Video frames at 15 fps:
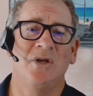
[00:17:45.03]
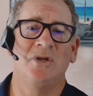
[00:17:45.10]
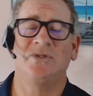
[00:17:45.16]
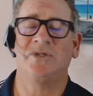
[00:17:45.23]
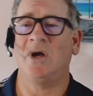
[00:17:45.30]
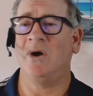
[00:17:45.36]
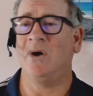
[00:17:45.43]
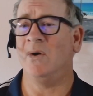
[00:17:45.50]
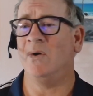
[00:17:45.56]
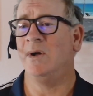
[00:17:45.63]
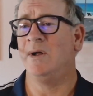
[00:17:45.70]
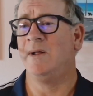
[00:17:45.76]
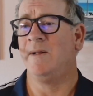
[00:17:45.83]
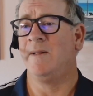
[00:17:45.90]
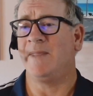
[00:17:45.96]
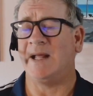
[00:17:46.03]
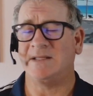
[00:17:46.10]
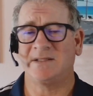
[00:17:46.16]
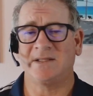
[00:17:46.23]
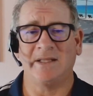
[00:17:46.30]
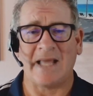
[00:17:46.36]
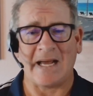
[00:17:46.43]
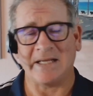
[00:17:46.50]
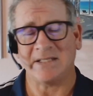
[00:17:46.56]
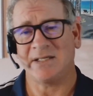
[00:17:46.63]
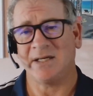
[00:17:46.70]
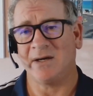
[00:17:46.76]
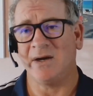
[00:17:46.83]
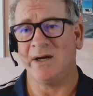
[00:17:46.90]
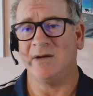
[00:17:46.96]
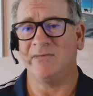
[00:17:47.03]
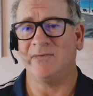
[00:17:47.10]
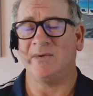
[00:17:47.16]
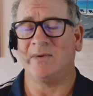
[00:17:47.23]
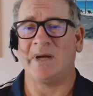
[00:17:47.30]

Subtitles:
So that's the last area